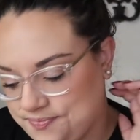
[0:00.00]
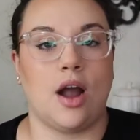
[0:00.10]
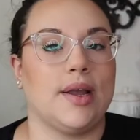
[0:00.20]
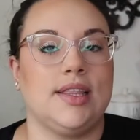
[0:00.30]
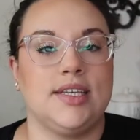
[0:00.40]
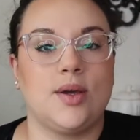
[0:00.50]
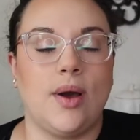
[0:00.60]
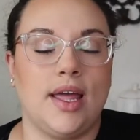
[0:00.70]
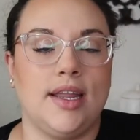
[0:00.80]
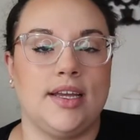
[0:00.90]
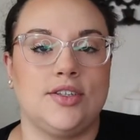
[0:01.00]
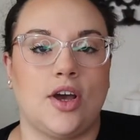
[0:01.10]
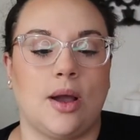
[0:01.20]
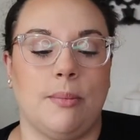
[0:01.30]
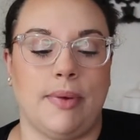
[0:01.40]
All right, let's go ahead and
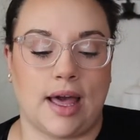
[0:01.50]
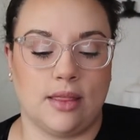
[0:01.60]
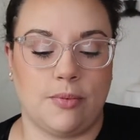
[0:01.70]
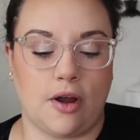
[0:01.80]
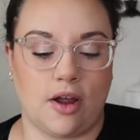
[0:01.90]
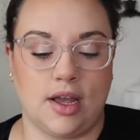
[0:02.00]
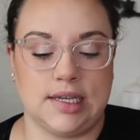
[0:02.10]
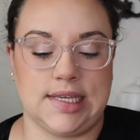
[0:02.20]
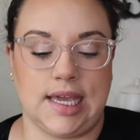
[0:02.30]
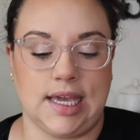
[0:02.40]
talk bath products